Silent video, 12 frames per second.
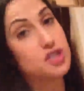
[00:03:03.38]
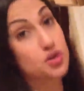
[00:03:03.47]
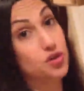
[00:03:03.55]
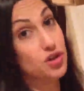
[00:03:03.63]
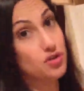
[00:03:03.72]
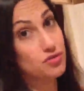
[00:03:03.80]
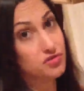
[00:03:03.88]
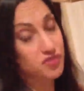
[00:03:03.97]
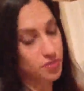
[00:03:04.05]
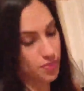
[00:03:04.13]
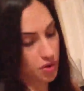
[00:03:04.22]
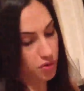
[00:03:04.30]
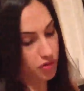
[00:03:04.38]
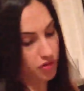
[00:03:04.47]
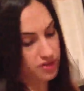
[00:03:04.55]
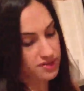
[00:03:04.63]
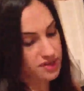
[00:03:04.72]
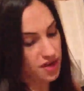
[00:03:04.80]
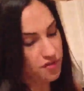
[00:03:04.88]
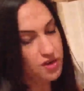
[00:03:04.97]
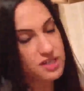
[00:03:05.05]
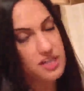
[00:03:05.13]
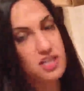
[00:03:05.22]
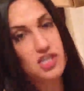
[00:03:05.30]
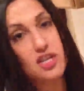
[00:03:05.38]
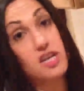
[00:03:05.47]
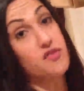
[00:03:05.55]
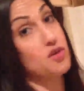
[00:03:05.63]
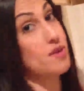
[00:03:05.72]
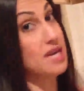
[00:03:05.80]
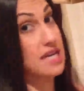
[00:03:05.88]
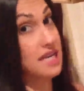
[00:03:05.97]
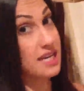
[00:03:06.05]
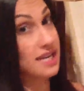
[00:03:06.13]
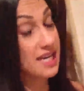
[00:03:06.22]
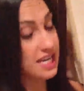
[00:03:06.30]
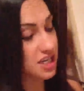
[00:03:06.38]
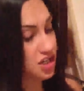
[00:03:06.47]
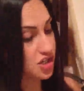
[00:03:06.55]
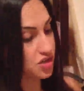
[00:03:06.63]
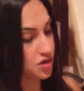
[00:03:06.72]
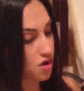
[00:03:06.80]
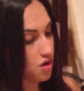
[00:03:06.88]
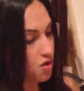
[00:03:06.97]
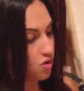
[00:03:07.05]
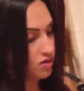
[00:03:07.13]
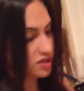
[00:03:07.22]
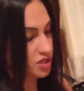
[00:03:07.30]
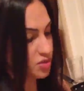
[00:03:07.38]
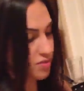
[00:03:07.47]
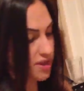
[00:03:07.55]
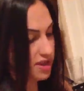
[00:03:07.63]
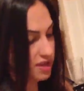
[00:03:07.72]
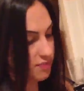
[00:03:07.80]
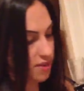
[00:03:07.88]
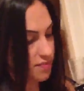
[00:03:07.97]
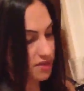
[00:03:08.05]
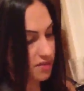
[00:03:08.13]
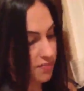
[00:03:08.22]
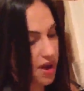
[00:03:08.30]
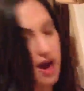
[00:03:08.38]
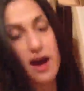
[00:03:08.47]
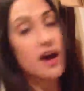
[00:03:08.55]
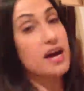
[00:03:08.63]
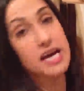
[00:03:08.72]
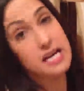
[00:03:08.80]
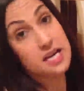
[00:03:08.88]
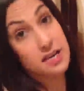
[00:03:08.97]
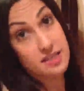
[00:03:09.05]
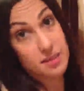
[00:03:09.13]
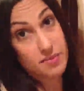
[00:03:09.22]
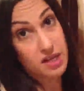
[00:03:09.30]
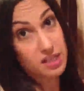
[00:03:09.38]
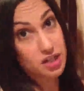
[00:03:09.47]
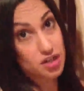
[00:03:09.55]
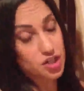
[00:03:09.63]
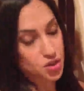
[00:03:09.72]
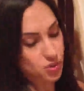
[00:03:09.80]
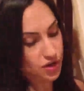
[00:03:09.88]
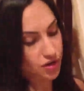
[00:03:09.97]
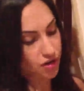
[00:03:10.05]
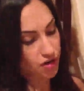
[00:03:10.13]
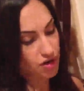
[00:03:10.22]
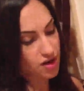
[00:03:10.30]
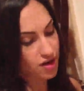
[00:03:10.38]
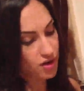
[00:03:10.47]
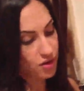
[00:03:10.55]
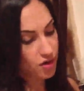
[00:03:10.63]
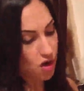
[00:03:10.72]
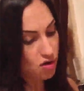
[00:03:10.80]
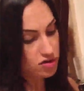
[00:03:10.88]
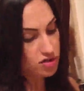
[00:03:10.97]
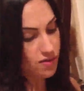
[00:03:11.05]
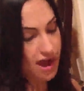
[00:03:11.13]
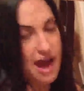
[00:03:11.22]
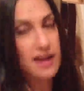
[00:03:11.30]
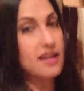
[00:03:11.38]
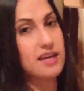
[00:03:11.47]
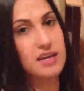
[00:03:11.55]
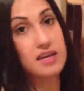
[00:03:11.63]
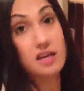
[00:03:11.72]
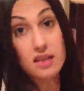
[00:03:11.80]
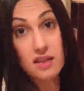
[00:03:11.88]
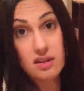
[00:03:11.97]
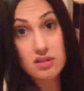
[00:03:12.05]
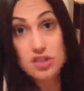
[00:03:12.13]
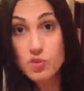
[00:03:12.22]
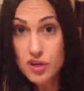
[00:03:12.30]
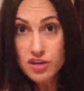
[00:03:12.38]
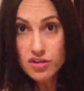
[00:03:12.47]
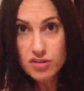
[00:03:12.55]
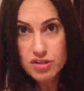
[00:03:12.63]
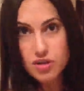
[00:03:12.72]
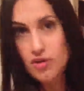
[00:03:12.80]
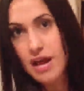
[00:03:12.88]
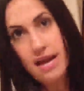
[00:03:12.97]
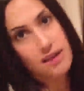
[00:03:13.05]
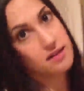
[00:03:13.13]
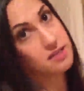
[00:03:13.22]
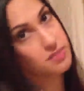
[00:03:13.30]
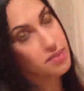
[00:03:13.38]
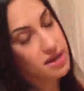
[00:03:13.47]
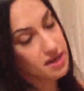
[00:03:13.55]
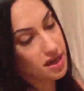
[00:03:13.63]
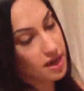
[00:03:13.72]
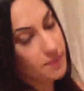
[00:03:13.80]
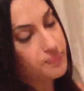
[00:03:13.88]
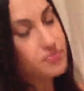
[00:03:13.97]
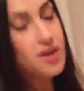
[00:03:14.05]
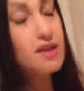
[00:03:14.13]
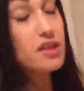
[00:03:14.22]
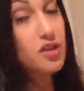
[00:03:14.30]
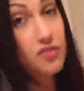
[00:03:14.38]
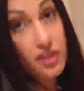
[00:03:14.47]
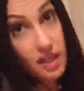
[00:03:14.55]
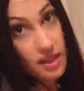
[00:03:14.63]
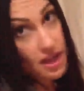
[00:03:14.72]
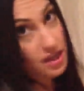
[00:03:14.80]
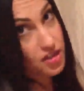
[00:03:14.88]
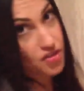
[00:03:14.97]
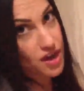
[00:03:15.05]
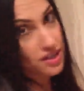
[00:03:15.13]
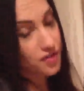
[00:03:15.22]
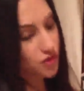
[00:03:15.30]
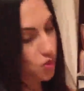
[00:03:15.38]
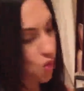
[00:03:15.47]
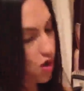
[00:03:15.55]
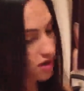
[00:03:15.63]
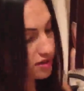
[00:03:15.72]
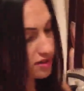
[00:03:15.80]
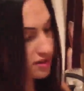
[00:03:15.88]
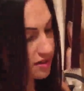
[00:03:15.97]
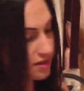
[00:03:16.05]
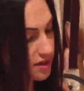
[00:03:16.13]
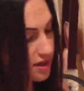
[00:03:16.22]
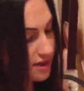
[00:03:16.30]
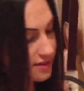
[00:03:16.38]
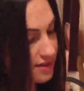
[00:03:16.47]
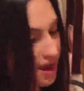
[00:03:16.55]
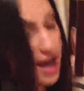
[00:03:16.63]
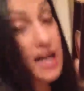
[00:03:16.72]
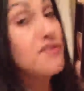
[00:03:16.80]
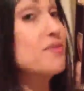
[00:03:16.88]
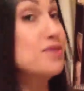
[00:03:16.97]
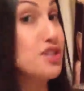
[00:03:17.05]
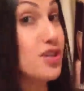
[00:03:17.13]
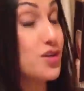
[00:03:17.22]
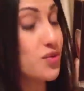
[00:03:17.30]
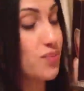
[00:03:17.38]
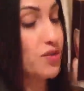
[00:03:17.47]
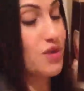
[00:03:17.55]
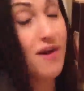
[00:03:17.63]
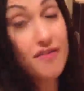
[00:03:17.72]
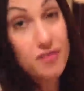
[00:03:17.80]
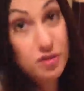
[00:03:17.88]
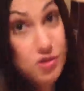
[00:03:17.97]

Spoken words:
you can use for both a savory dish, like if you're making a quiche, or since we're making the pumpkin pie, something a little sweeter, you can also add in a little sweetener. So you could add a little Splenda, a little vanilla extract if you want. It's kind of up to you, but you have a few